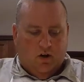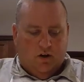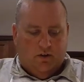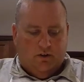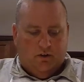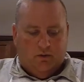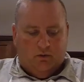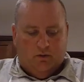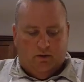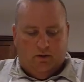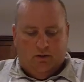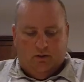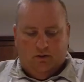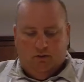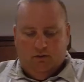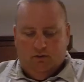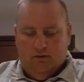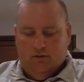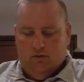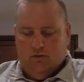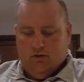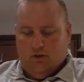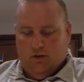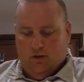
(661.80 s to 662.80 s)
on the grill.
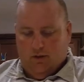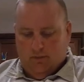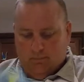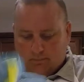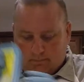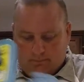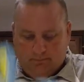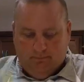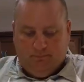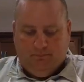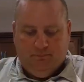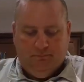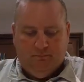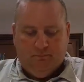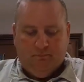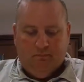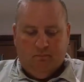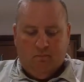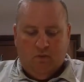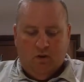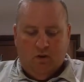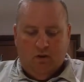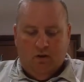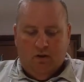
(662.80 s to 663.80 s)
So
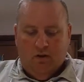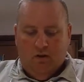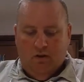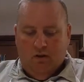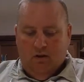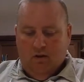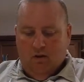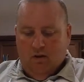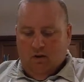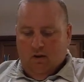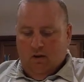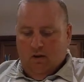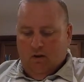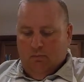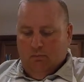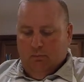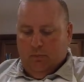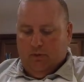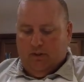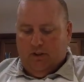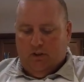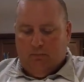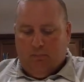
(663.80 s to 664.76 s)
put